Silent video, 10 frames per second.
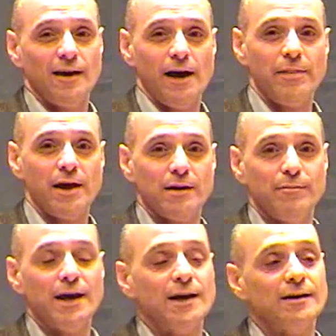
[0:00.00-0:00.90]
and that it
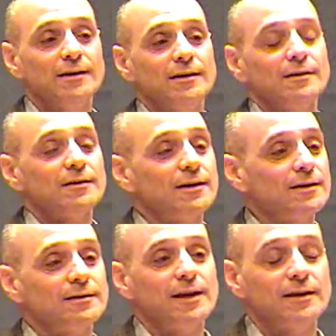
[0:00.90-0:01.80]
may
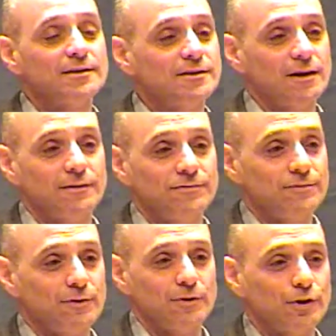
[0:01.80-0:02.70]
lend itself
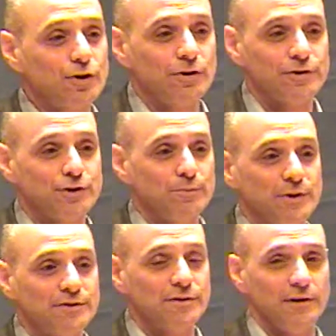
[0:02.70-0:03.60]
or encourage
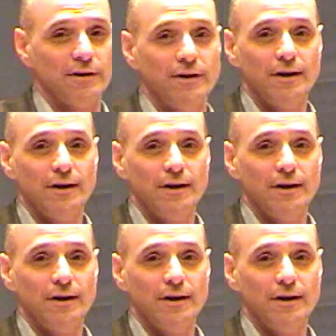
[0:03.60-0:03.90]
obesity.